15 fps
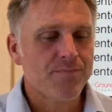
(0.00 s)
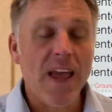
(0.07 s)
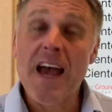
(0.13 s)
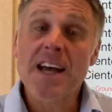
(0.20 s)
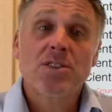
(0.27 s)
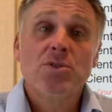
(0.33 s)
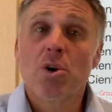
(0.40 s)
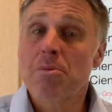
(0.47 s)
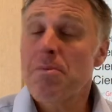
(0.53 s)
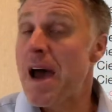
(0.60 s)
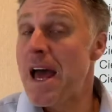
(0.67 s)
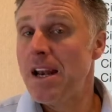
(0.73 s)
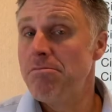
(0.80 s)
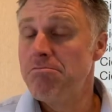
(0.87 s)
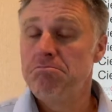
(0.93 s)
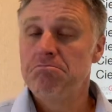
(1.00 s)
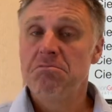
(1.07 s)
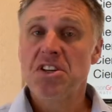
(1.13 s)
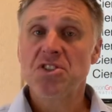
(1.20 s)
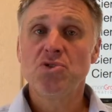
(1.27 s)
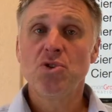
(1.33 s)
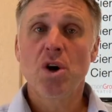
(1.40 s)
Es normal,
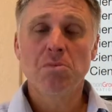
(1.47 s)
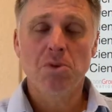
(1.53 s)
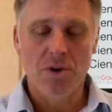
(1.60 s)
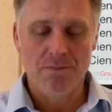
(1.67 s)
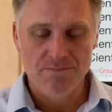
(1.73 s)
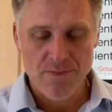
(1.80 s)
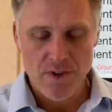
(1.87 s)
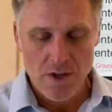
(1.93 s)
that's normal.